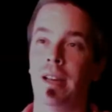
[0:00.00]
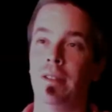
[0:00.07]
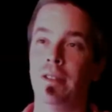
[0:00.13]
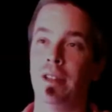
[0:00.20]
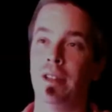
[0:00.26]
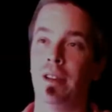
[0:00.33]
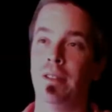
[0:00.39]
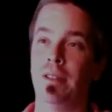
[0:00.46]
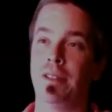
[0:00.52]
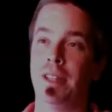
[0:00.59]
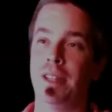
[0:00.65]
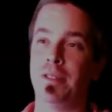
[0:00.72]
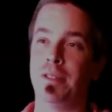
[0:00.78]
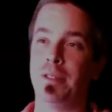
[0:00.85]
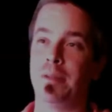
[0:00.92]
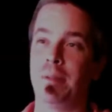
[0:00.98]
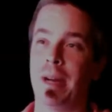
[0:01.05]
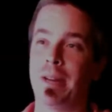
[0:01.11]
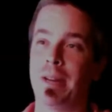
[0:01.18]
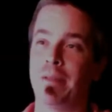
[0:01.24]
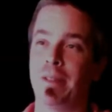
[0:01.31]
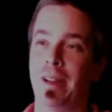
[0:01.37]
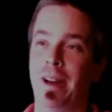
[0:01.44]
Joe says respect
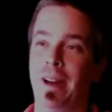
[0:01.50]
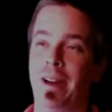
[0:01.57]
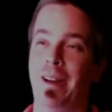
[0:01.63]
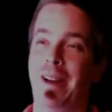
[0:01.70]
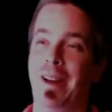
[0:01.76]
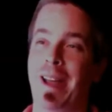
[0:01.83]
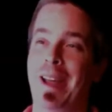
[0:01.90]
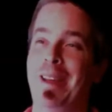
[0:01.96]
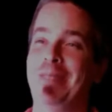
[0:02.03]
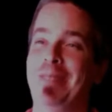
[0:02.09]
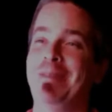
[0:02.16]
for the hair game.